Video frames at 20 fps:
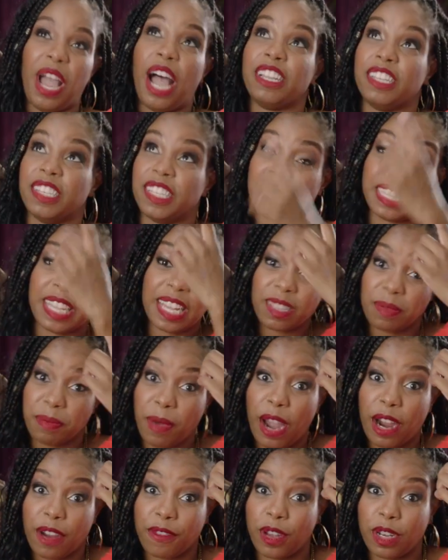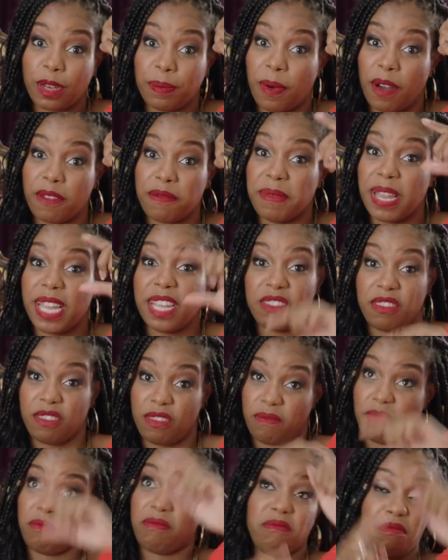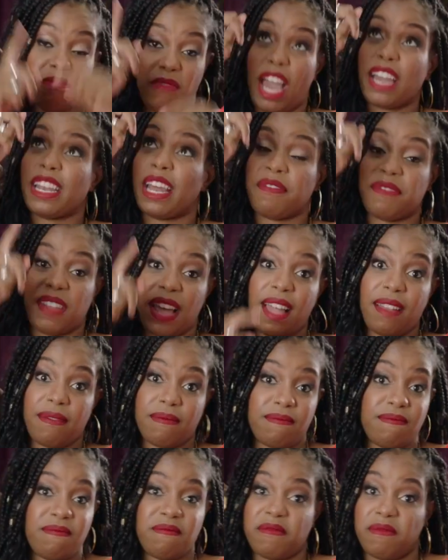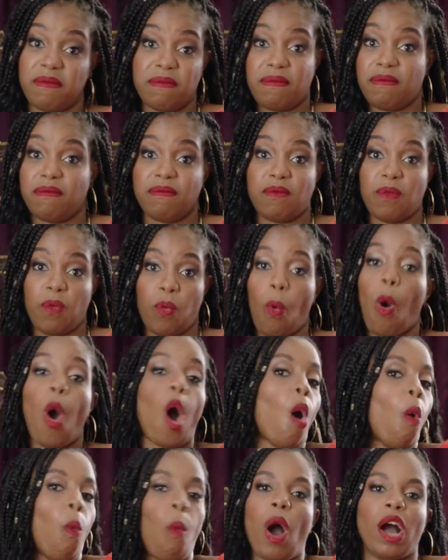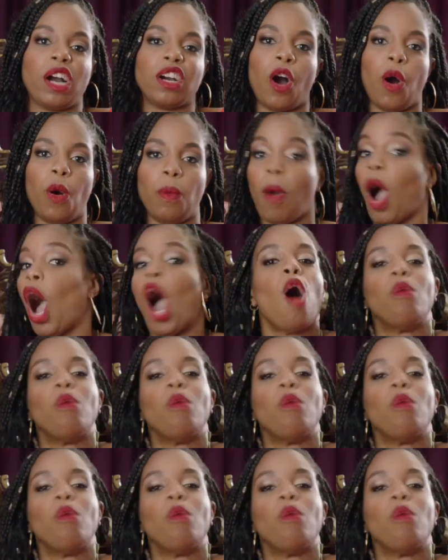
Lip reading: I used to, there's a microphone above me. I'd have that. One goal.